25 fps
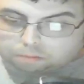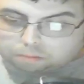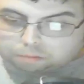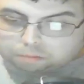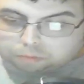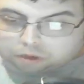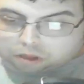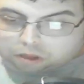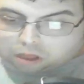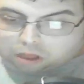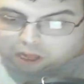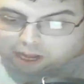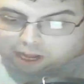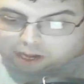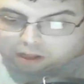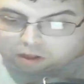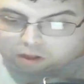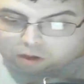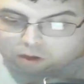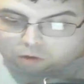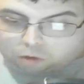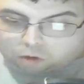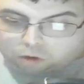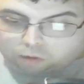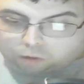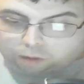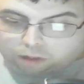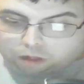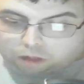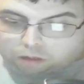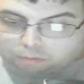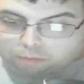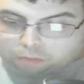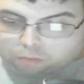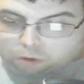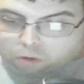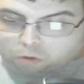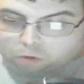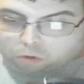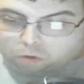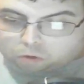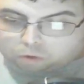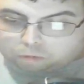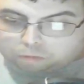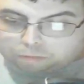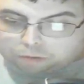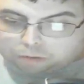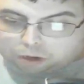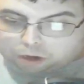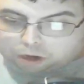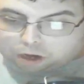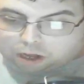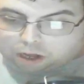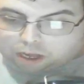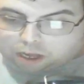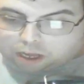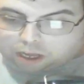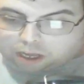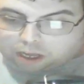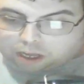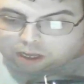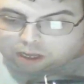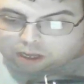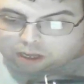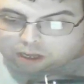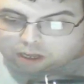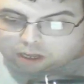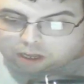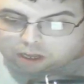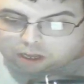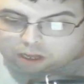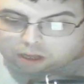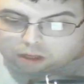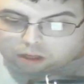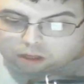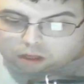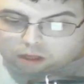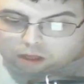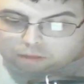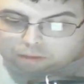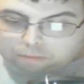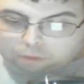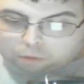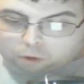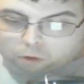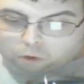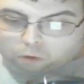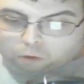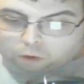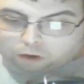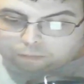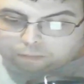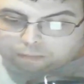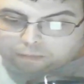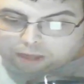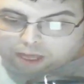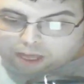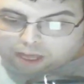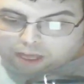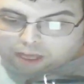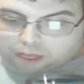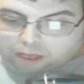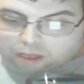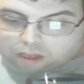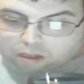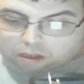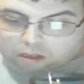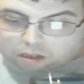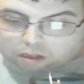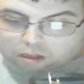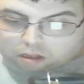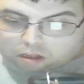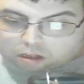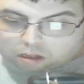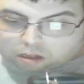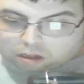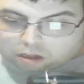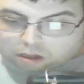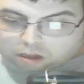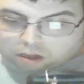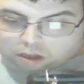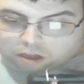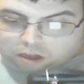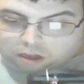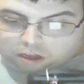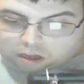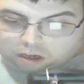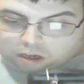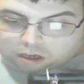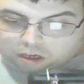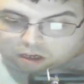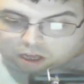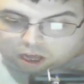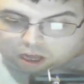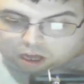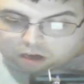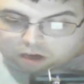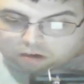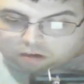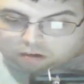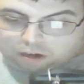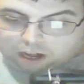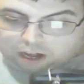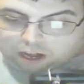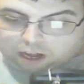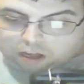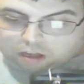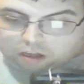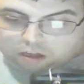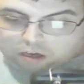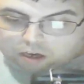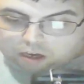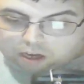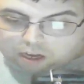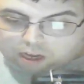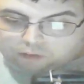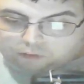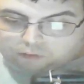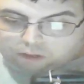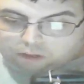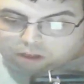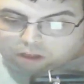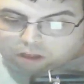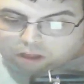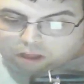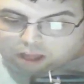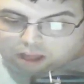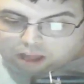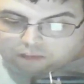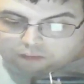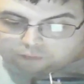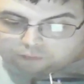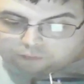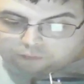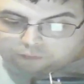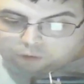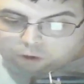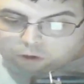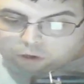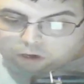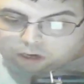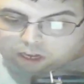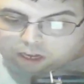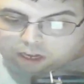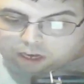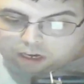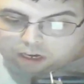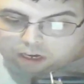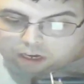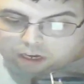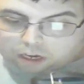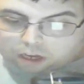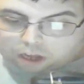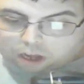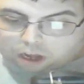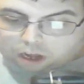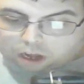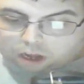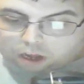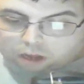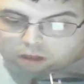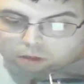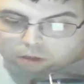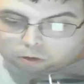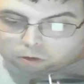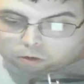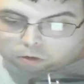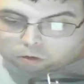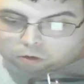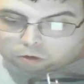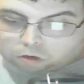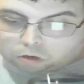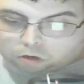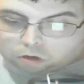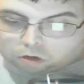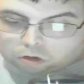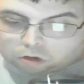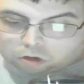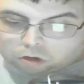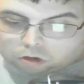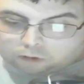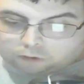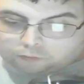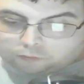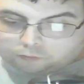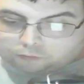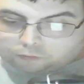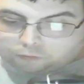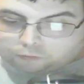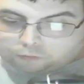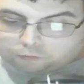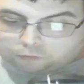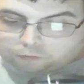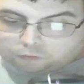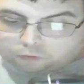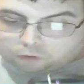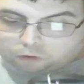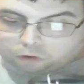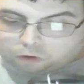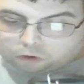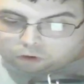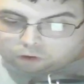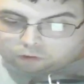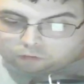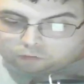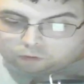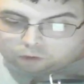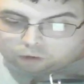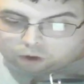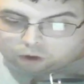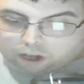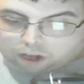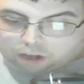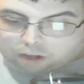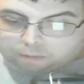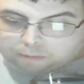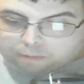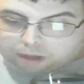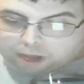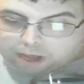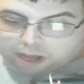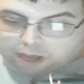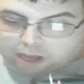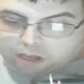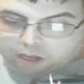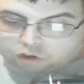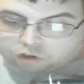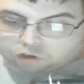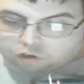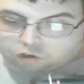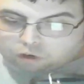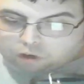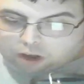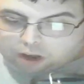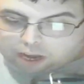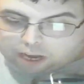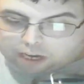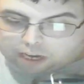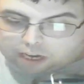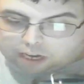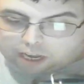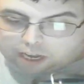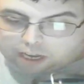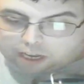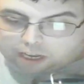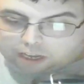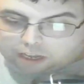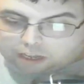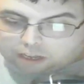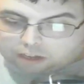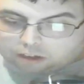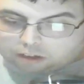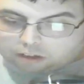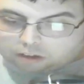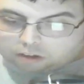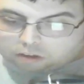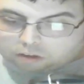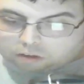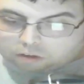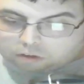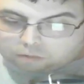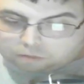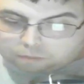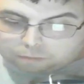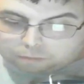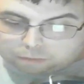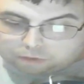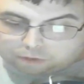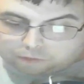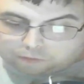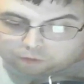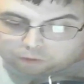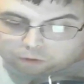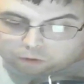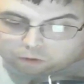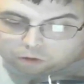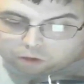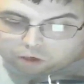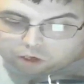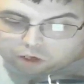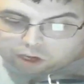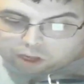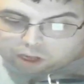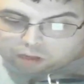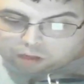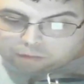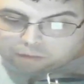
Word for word: Protector of the Small by Tamora Pierce. Kel hasn't even set foot in the castle for her page training before she's